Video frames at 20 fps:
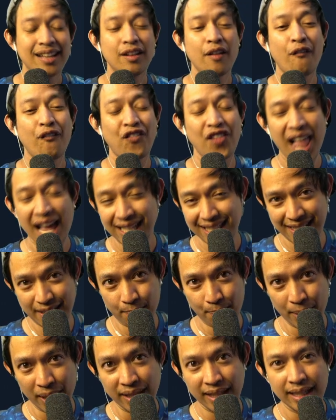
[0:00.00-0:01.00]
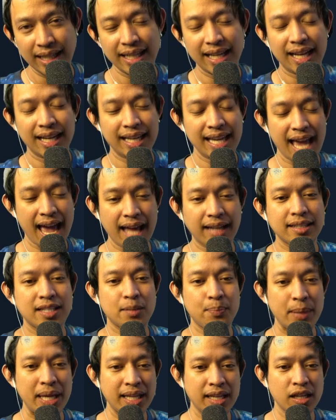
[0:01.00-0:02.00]
Flexibility. Again,
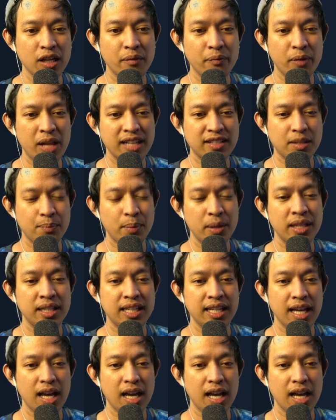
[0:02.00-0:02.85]
speaking of flexibility,